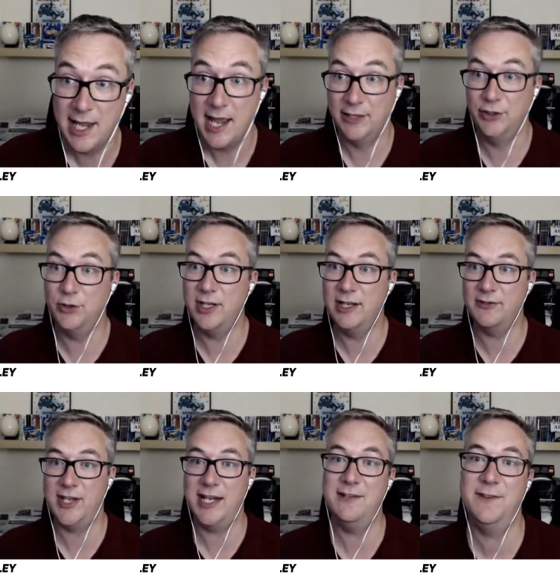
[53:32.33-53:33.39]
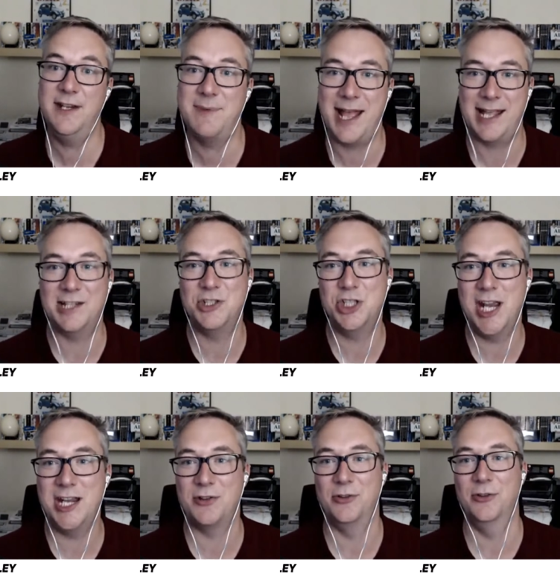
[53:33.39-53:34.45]
you can give us any feedback and share
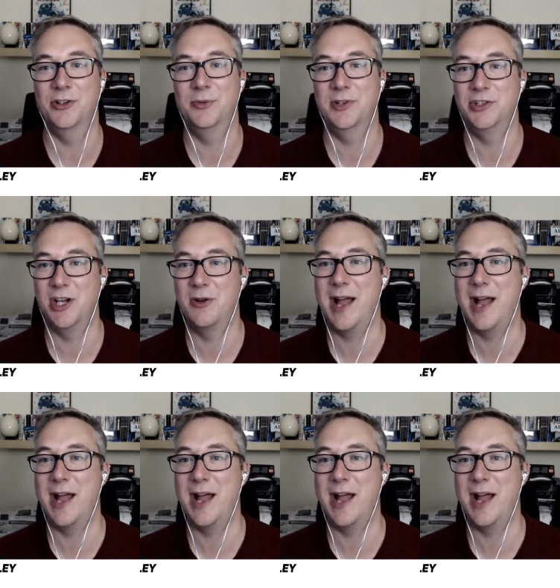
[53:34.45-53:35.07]
your thoughts with the show